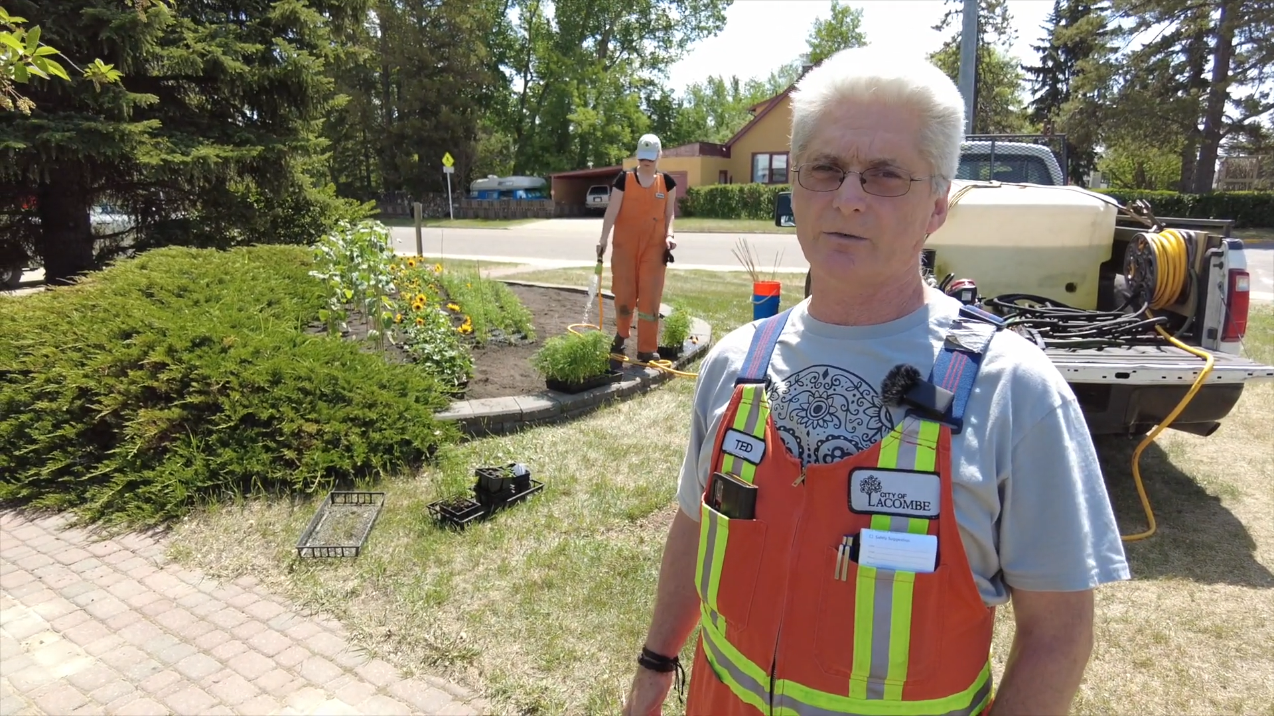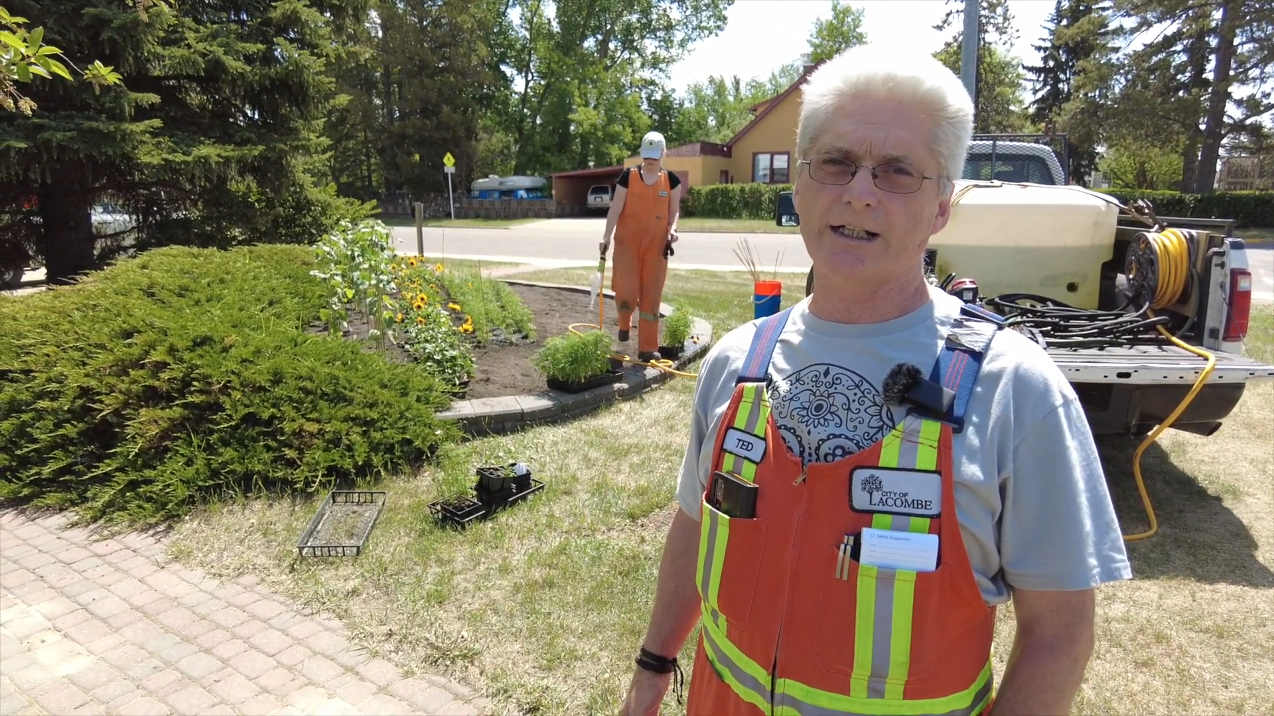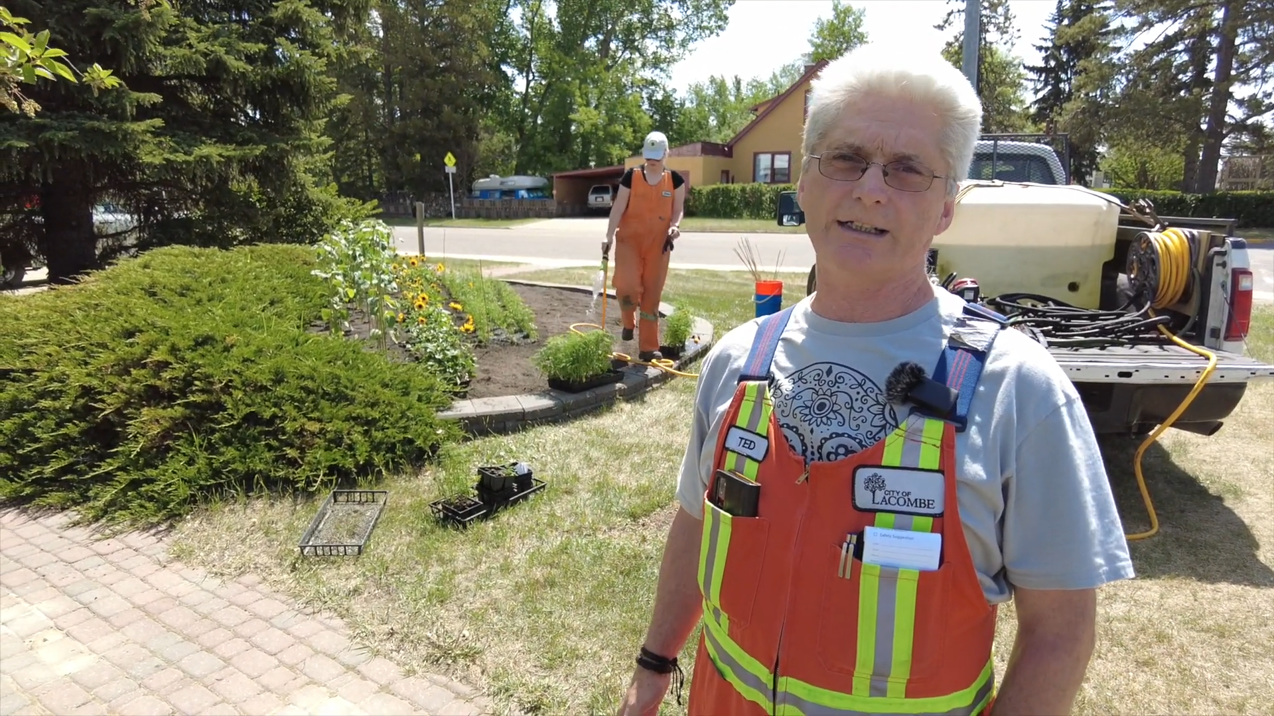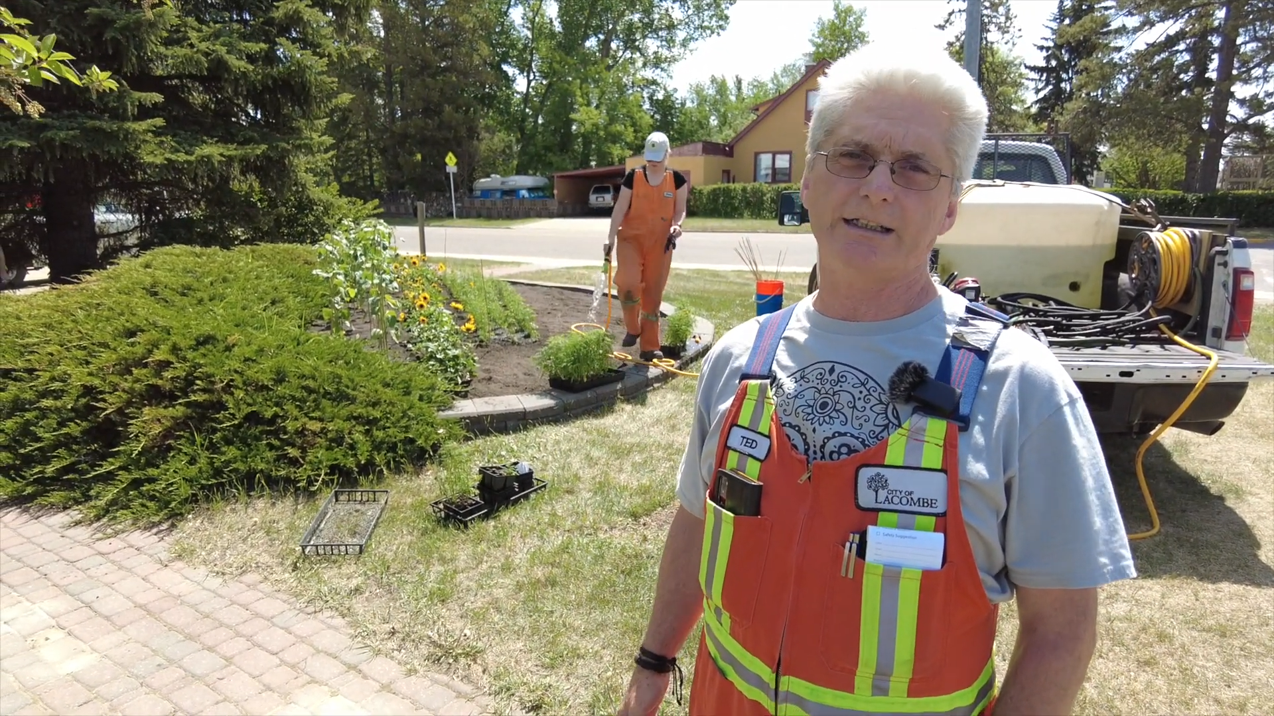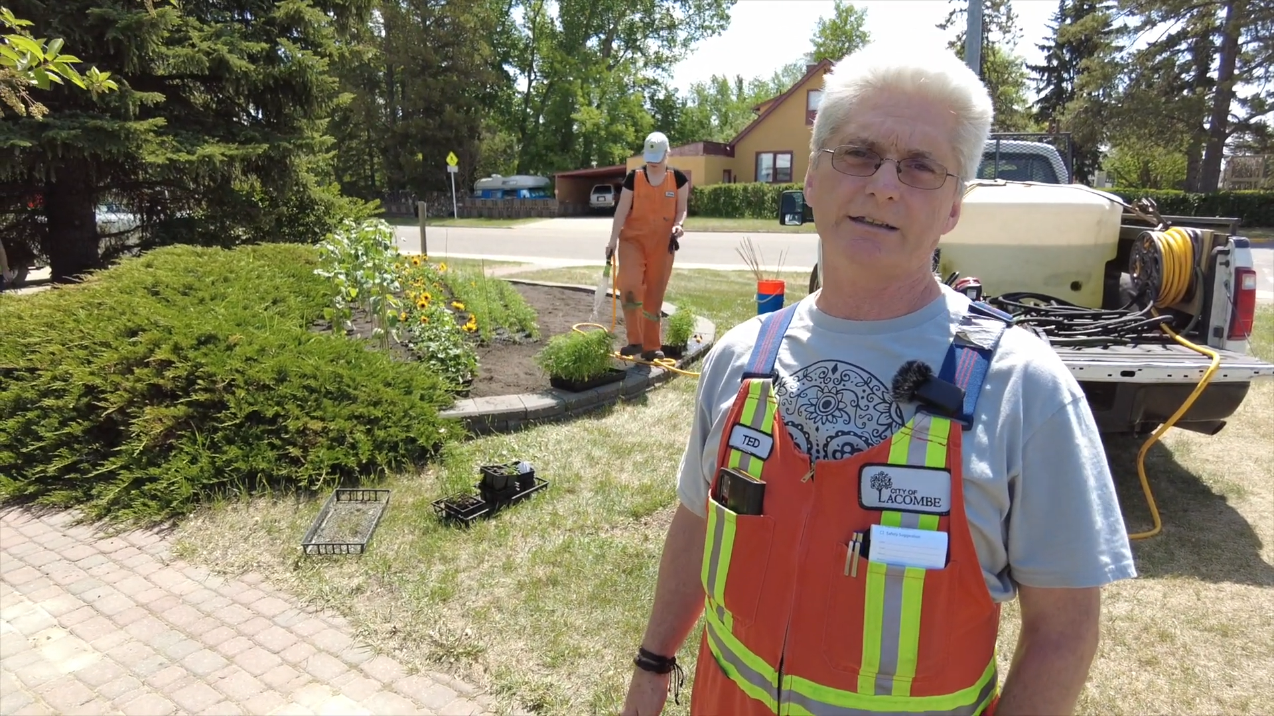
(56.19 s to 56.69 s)

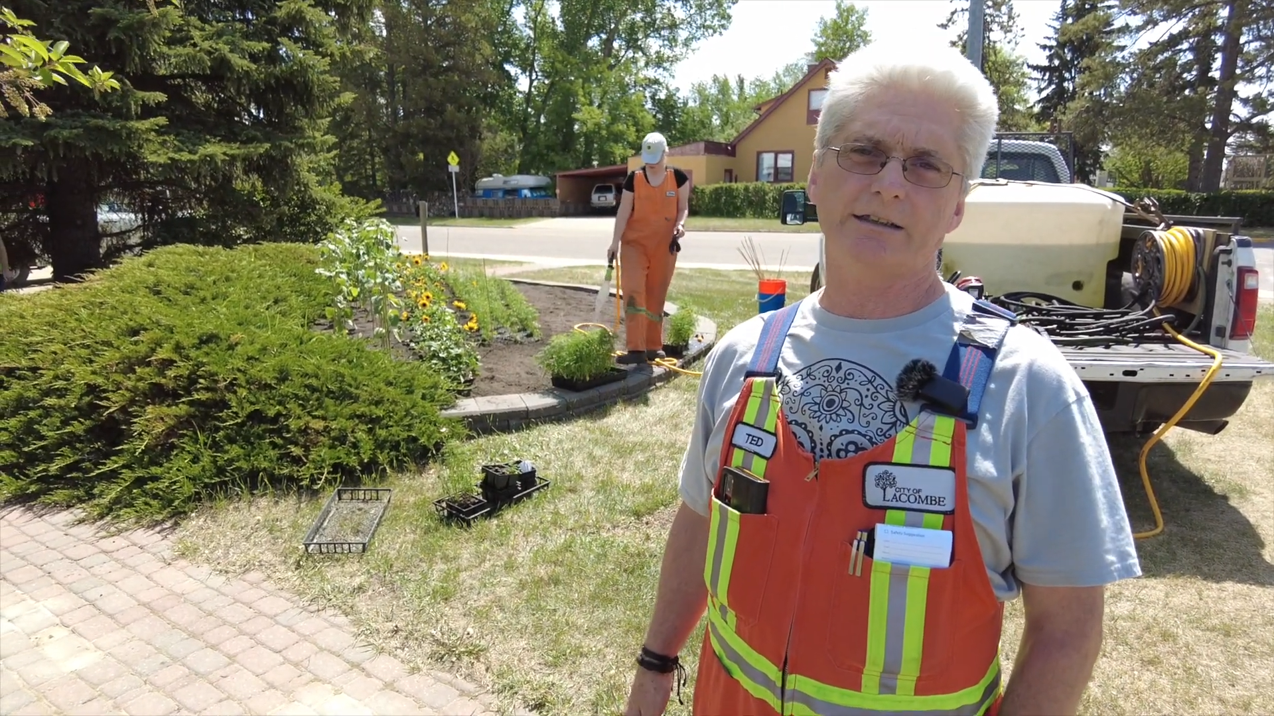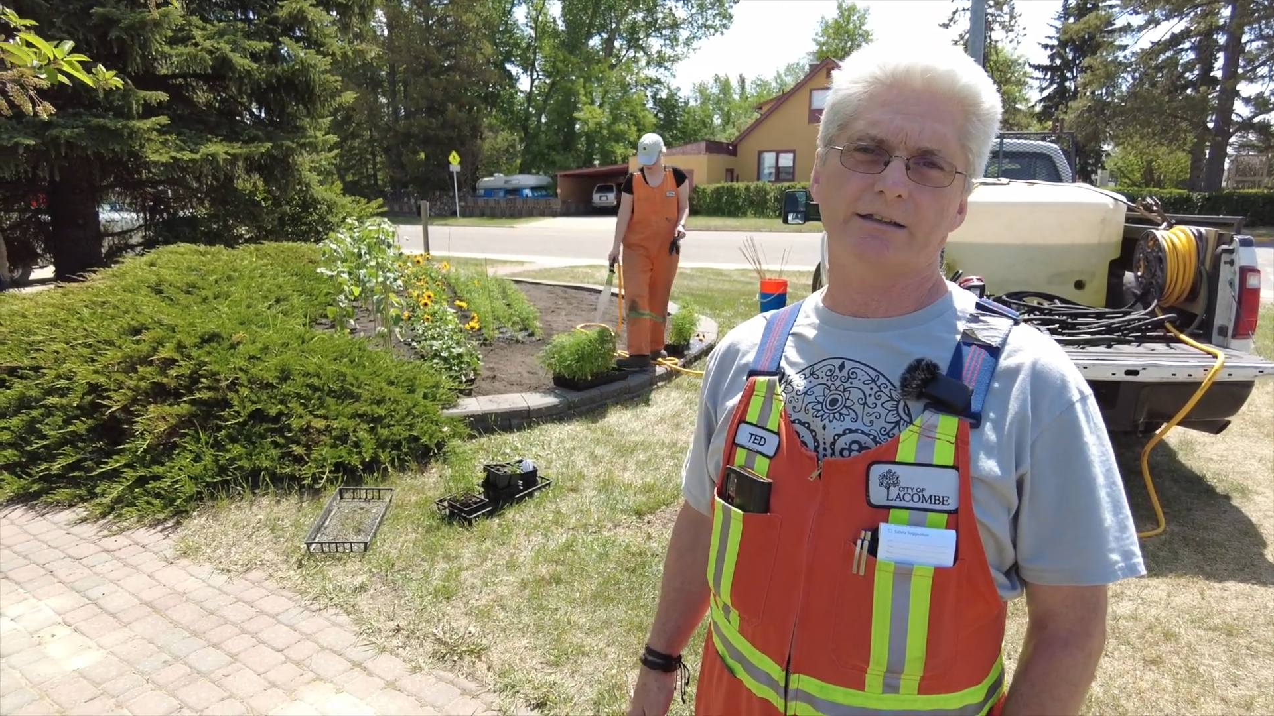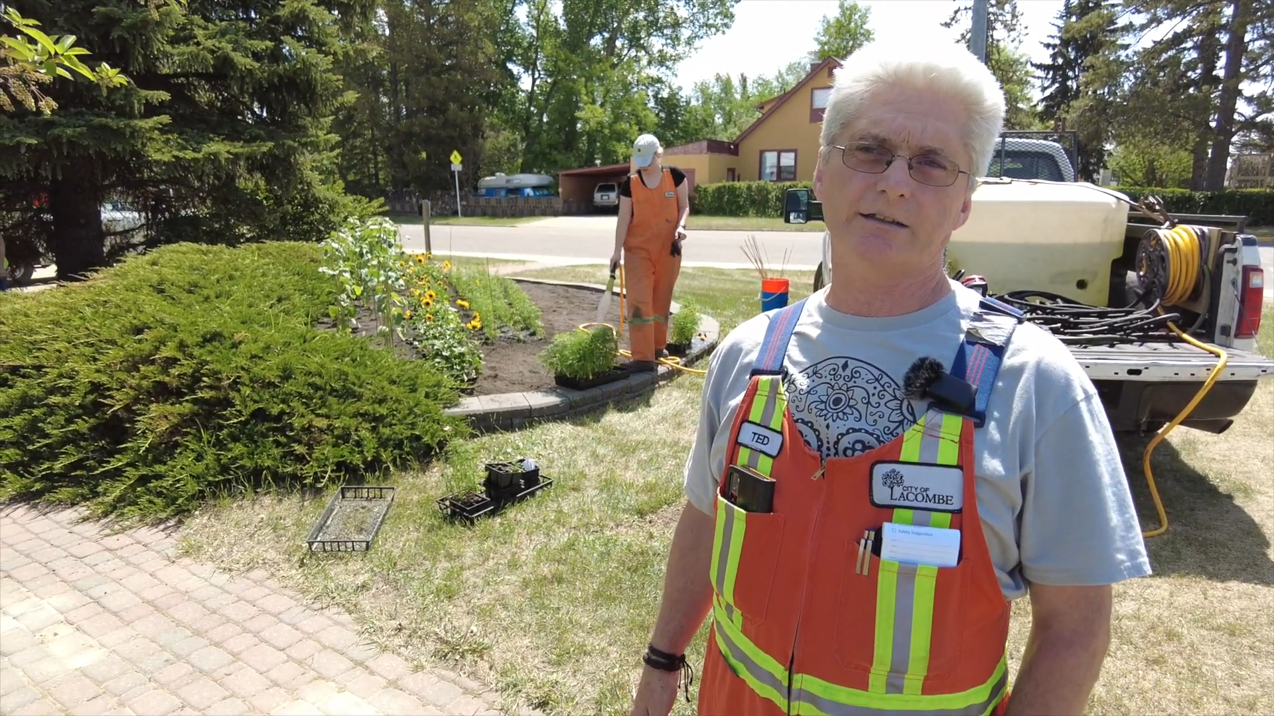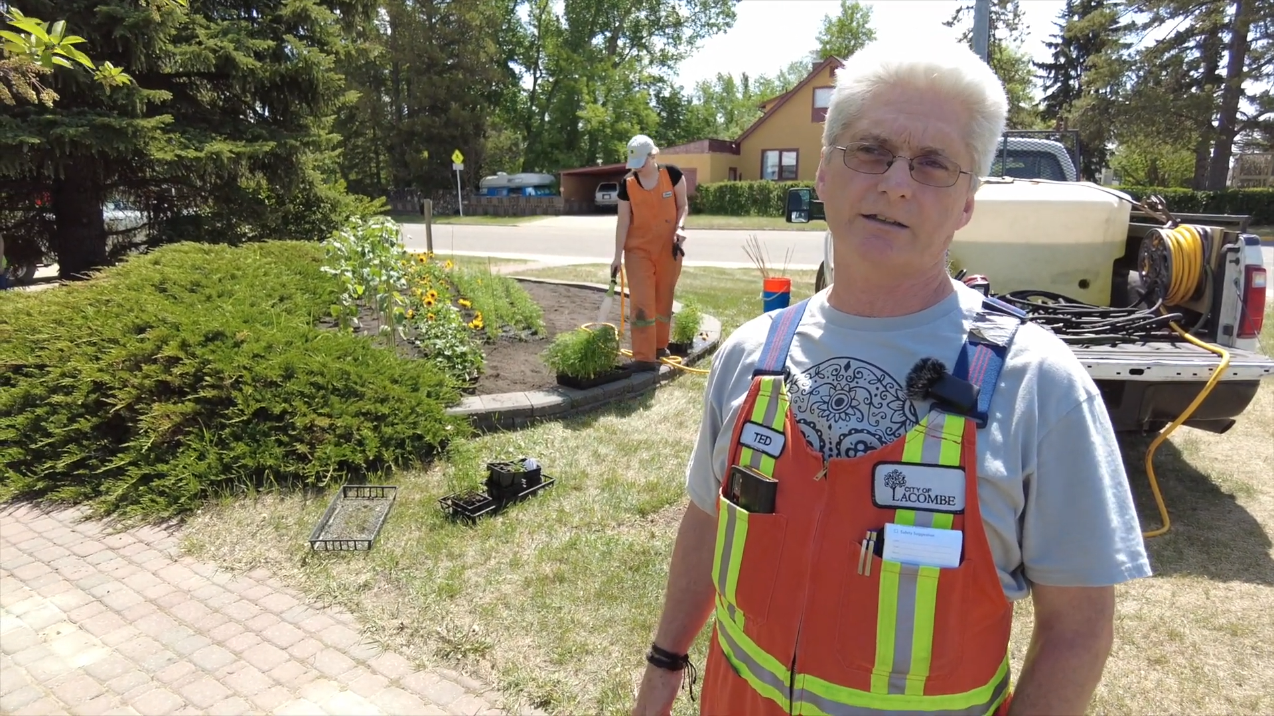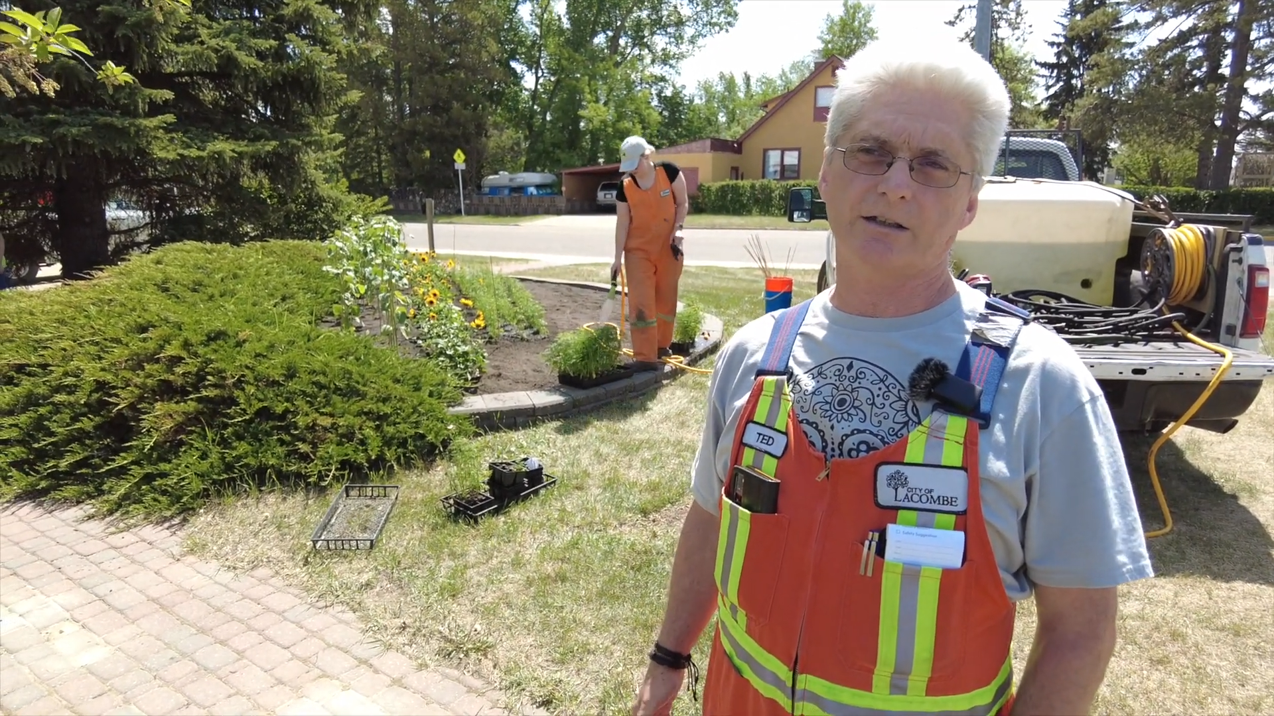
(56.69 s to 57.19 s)
raking and